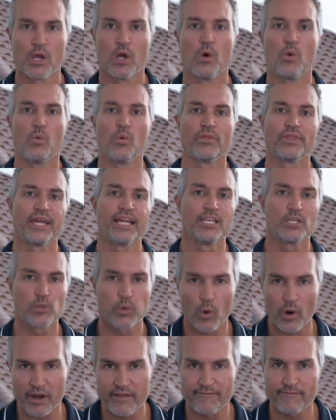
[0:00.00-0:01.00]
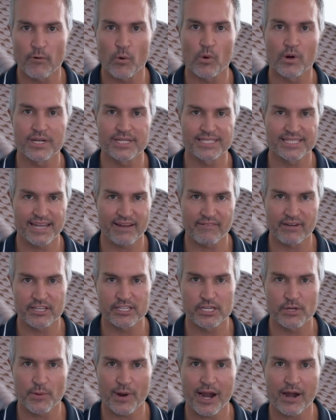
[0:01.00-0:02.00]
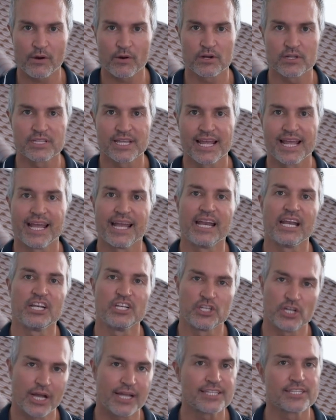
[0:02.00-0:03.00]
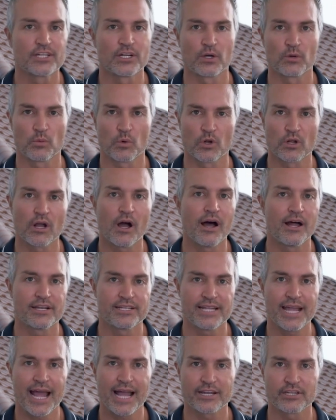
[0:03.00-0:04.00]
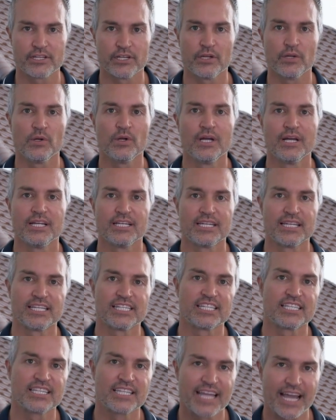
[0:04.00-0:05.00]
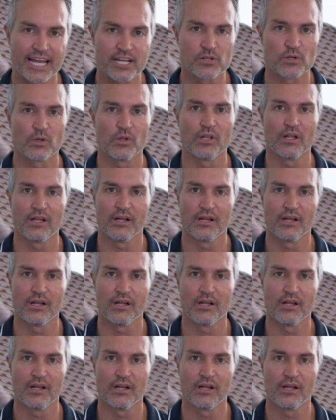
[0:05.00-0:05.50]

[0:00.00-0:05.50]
Within 24 to 72 hours, an adjuster will contact you to schedule